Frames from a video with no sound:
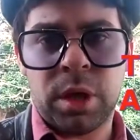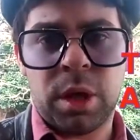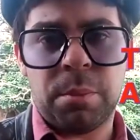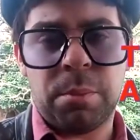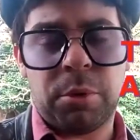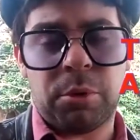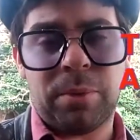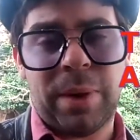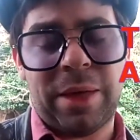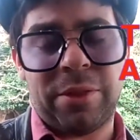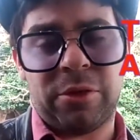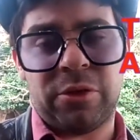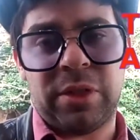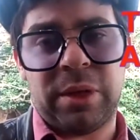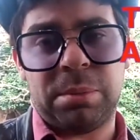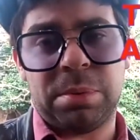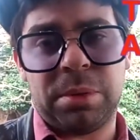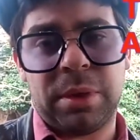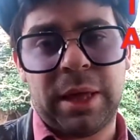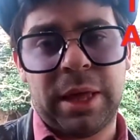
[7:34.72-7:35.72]
but rather they
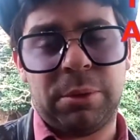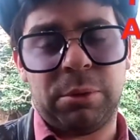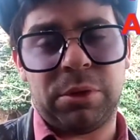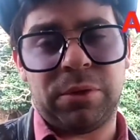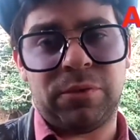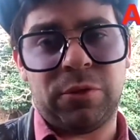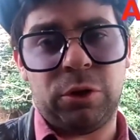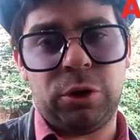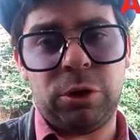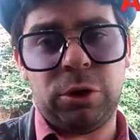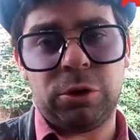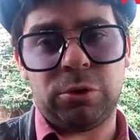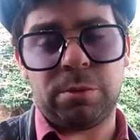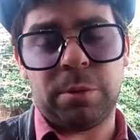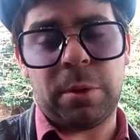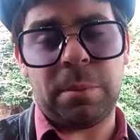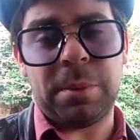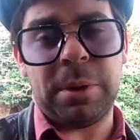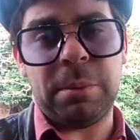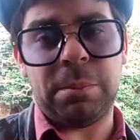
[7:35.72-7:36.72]
play with
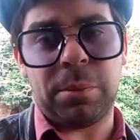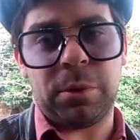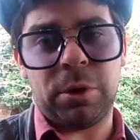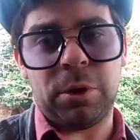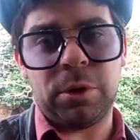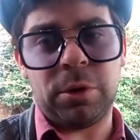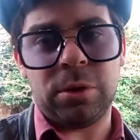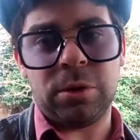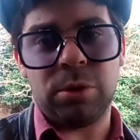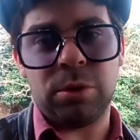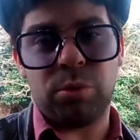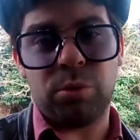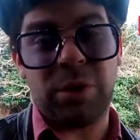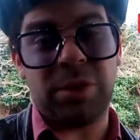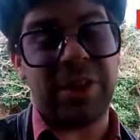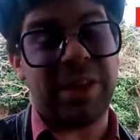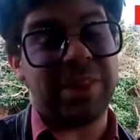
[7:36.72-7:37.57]
vulnerable people while they